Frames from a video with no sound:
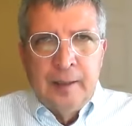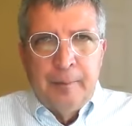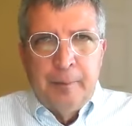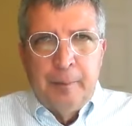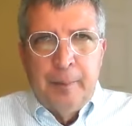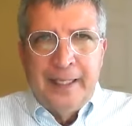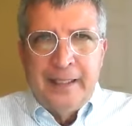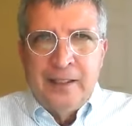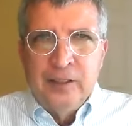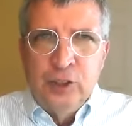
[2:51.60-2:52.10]

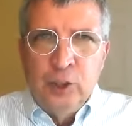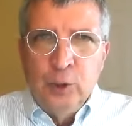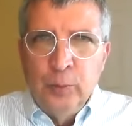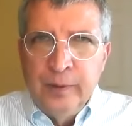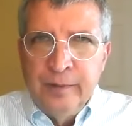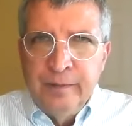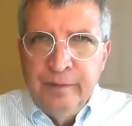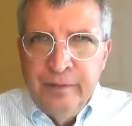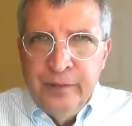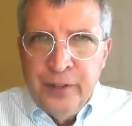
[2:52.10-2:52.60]
But to
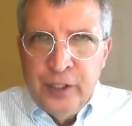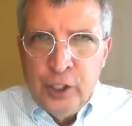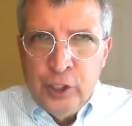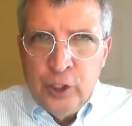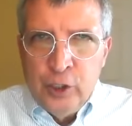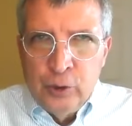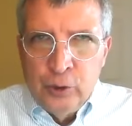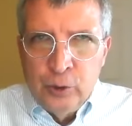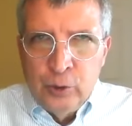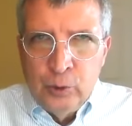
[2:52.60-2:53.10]

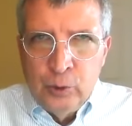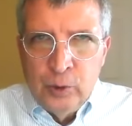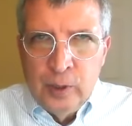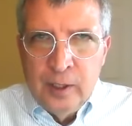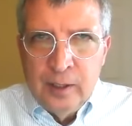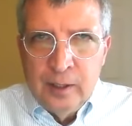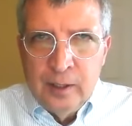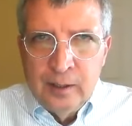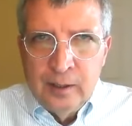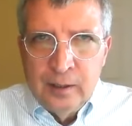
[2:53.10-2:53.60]
review
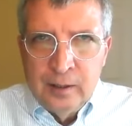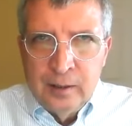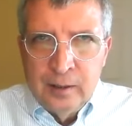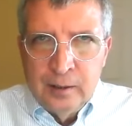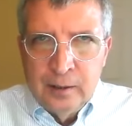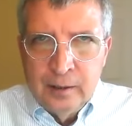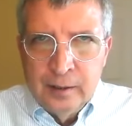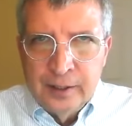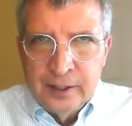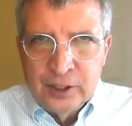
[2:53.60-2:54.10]

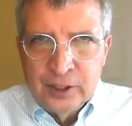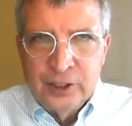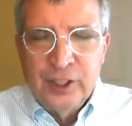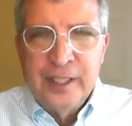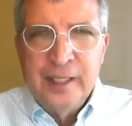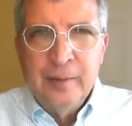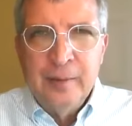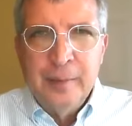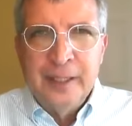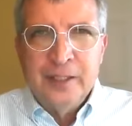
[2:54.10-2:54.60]
the
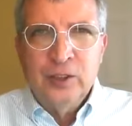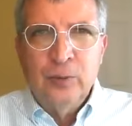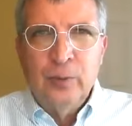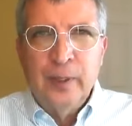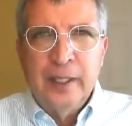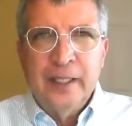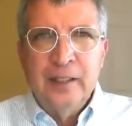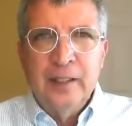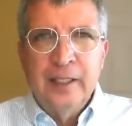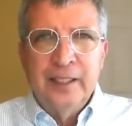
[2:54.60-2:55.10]
CMS
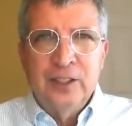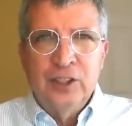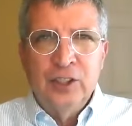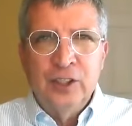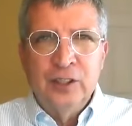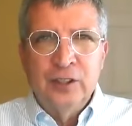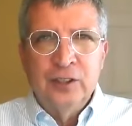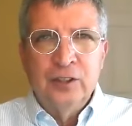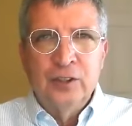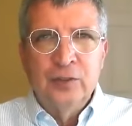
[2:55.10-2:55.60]

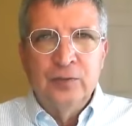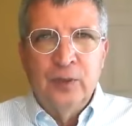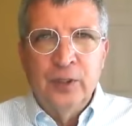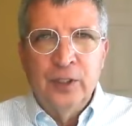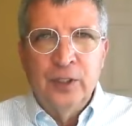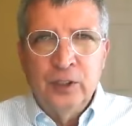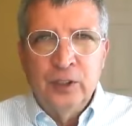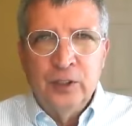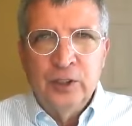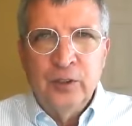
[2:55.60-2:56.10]
regulations
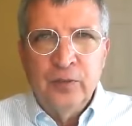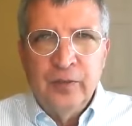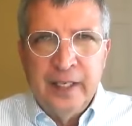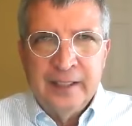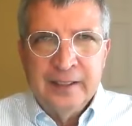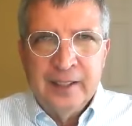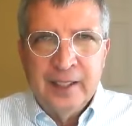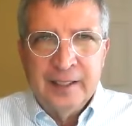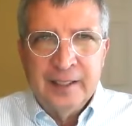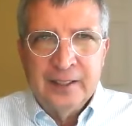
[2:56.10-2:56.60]
for the use of
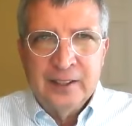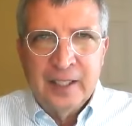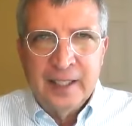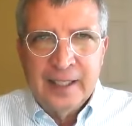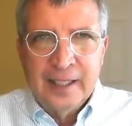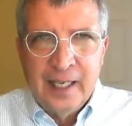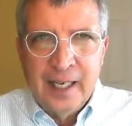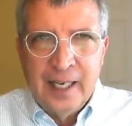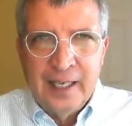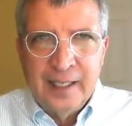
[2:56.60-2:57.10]

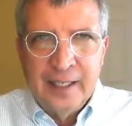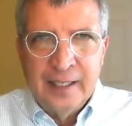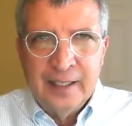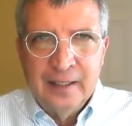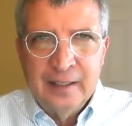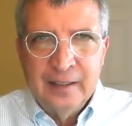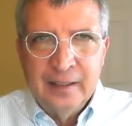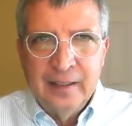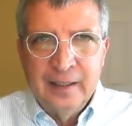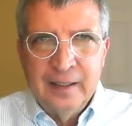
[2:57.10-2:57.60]
antipsychotic
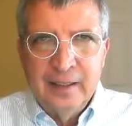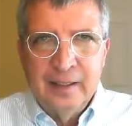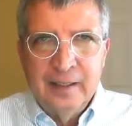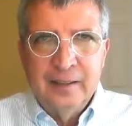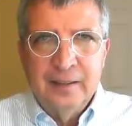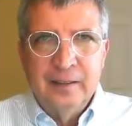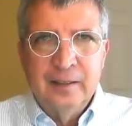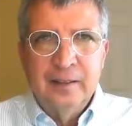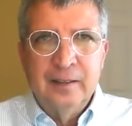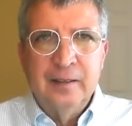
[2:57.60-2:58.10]

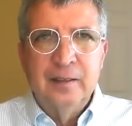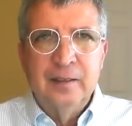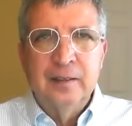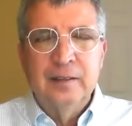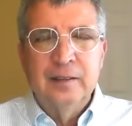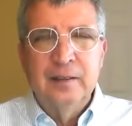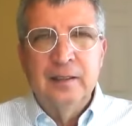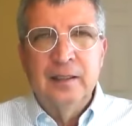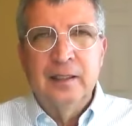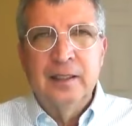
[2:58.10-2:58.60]
in
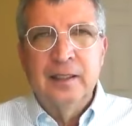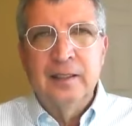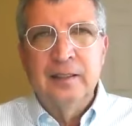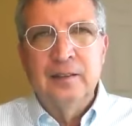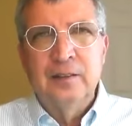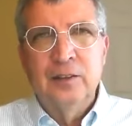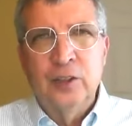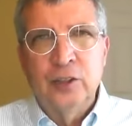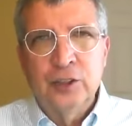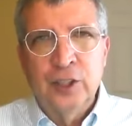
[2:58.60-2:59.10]

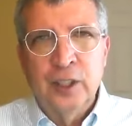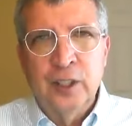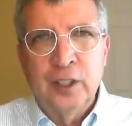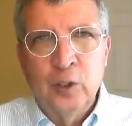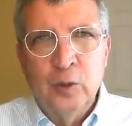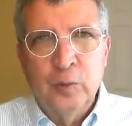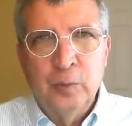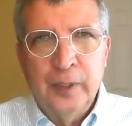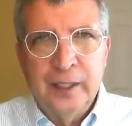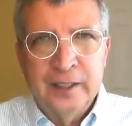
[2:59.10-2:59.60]
nursing
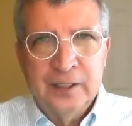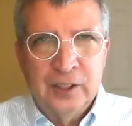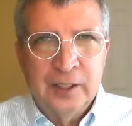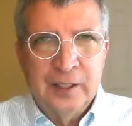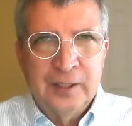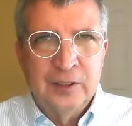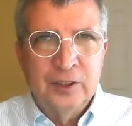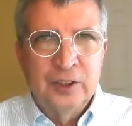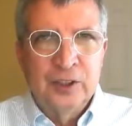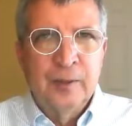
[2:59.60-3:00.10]
home
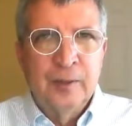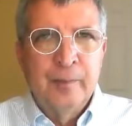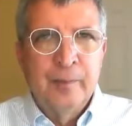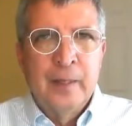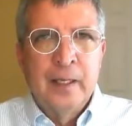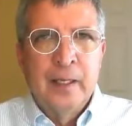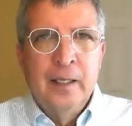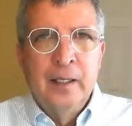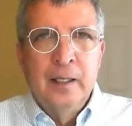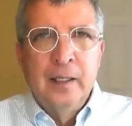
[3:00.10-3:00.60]
residents,
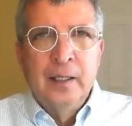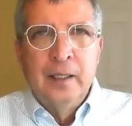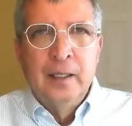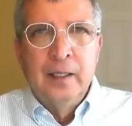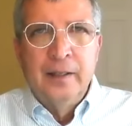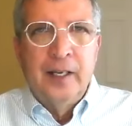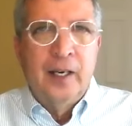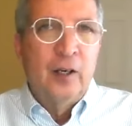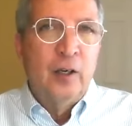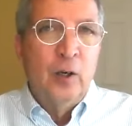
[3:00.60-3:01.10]

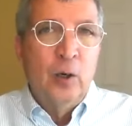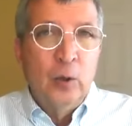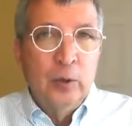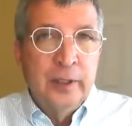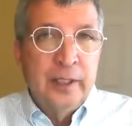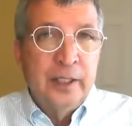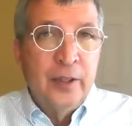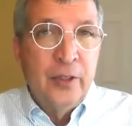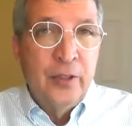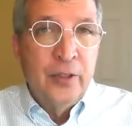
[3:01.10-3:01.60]
there are
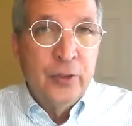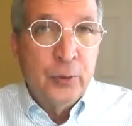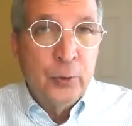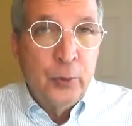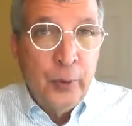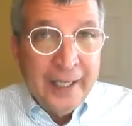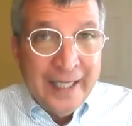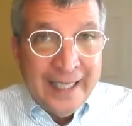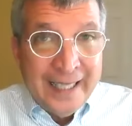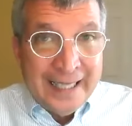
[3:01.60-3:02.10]
only
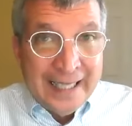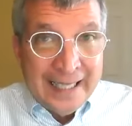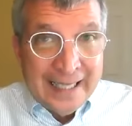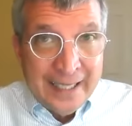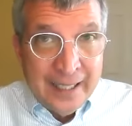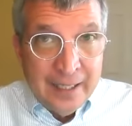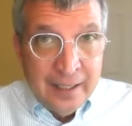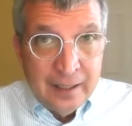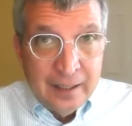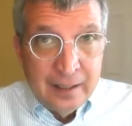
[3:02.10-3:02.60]

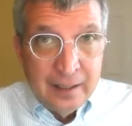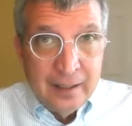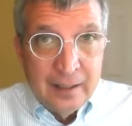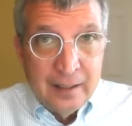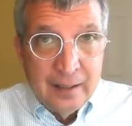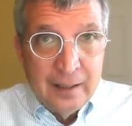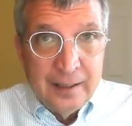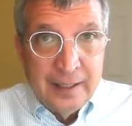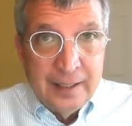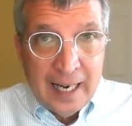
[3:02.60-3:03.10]
3
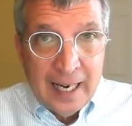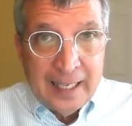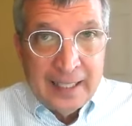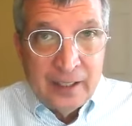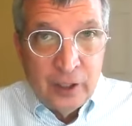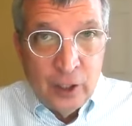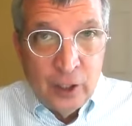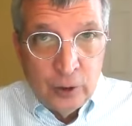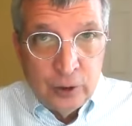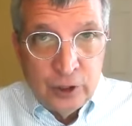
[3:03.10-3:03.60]

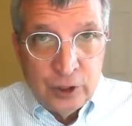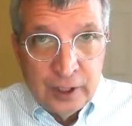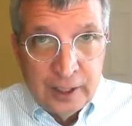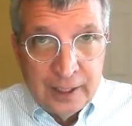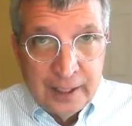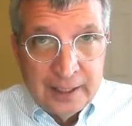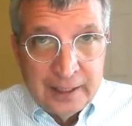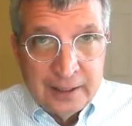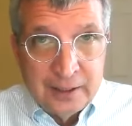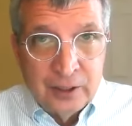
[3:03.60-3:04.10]

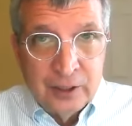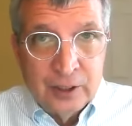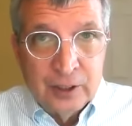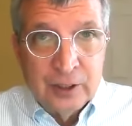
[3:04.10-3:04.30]
diagnoses